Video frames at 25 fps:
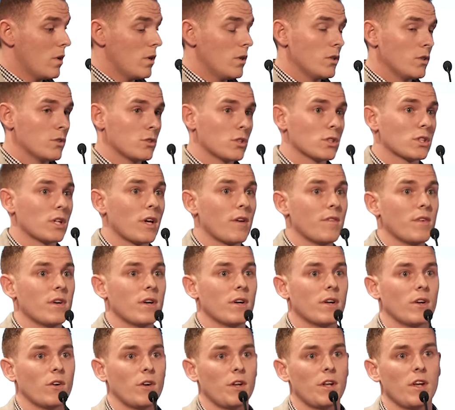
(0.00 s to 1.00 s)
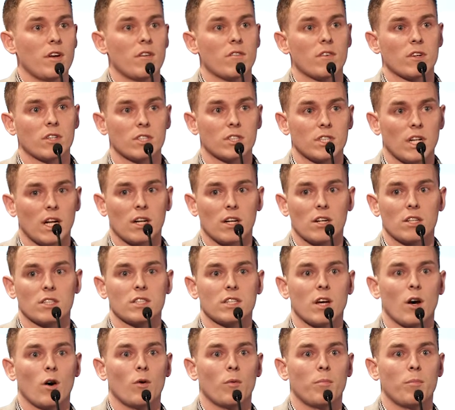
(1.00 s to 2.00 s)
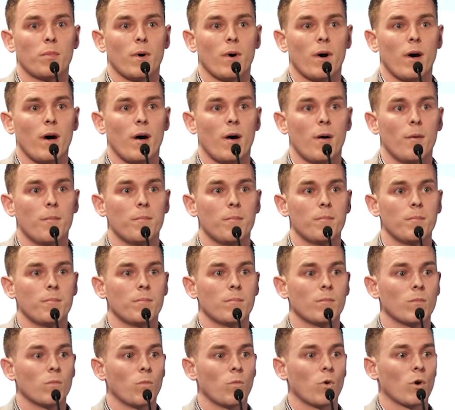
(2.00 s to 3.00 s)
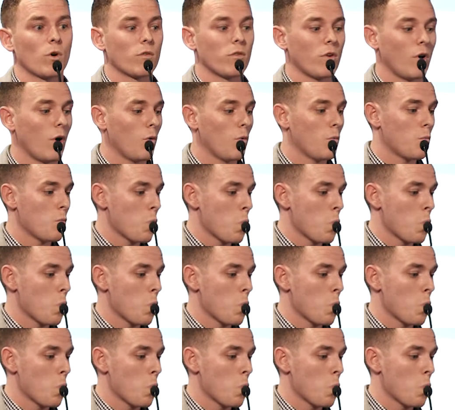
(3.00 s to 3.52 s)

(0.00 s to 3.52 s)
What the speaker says: Just to give you an idea of our standard setup workflow,